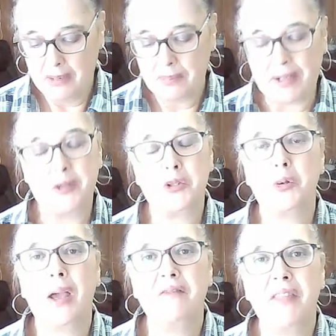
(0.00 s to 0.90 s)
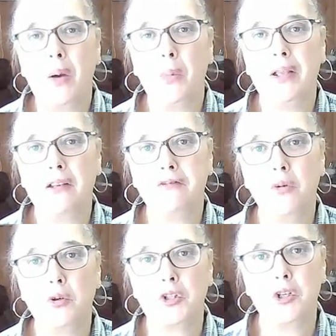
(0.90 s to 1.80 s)
But you do have that Wheel of
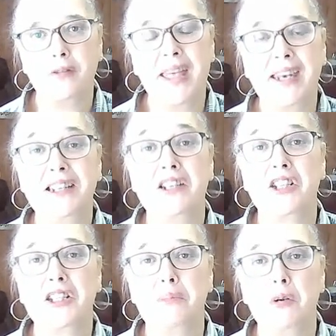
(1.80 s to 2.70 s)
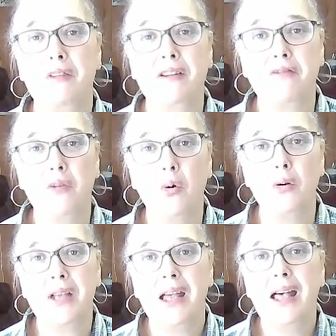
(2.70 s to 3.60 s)
Fortune. That energy is moving
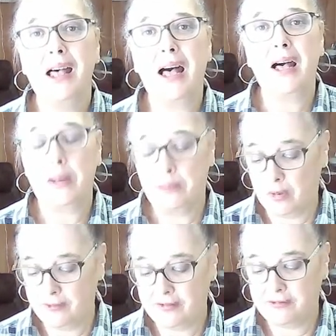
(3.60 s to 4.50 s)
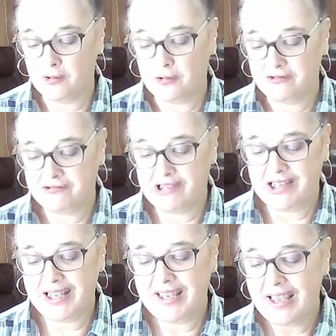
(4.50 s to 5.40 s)
forward, um, moving forward
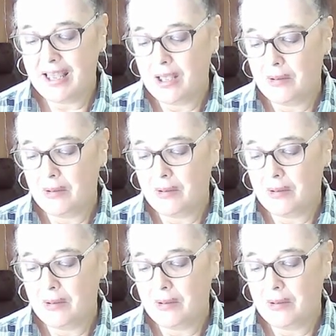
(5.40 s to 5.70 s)
freely.